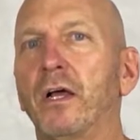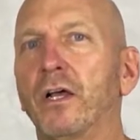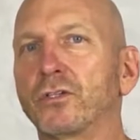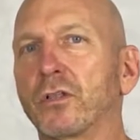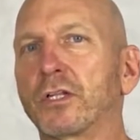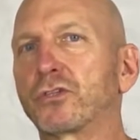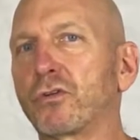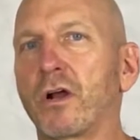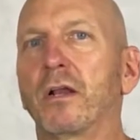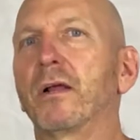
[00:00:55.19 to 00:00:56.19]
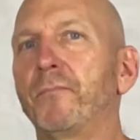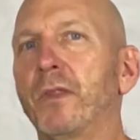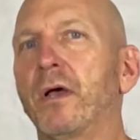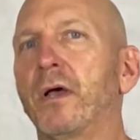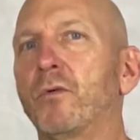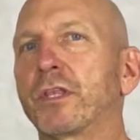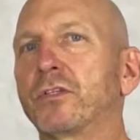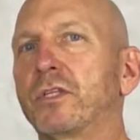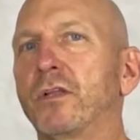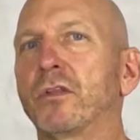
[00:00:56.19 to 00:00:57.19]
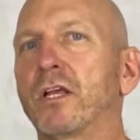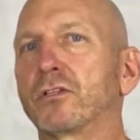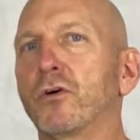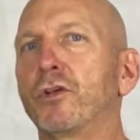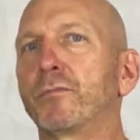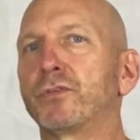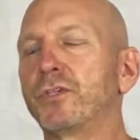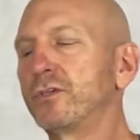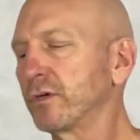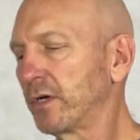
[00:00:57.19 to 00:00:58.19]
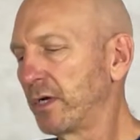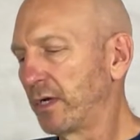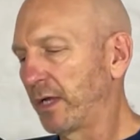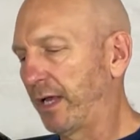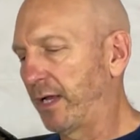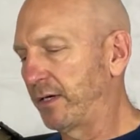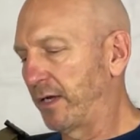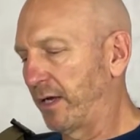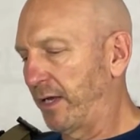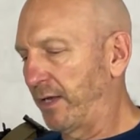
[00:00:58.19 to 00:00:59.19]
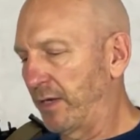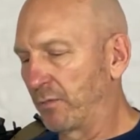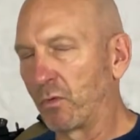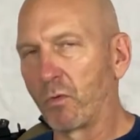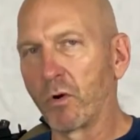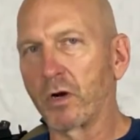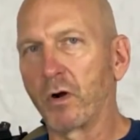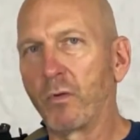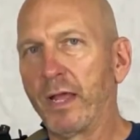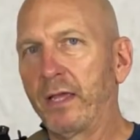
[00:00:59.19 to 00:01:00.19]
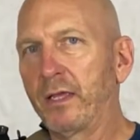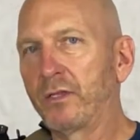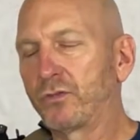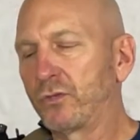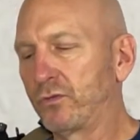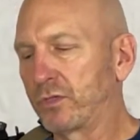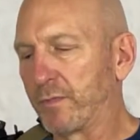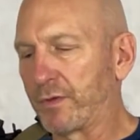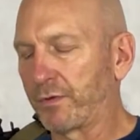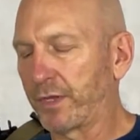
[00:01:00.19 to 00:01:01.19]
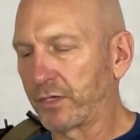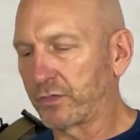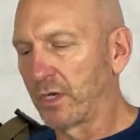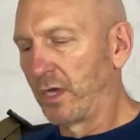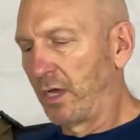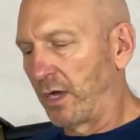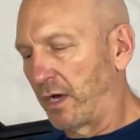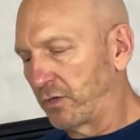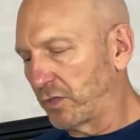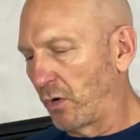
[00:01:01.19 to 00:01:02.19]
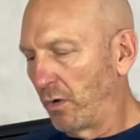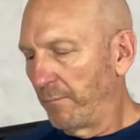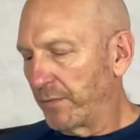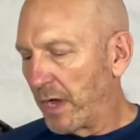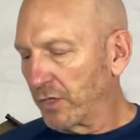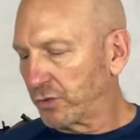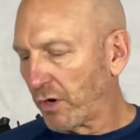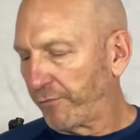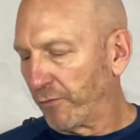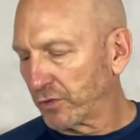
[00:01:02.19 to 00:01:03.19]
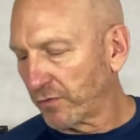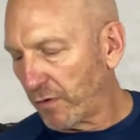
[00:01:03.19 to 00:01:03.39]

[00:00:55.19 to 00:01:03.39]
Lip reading: So let's start with a standardized loading procedure, and we'll work our way into some other things. So I'm going to start first of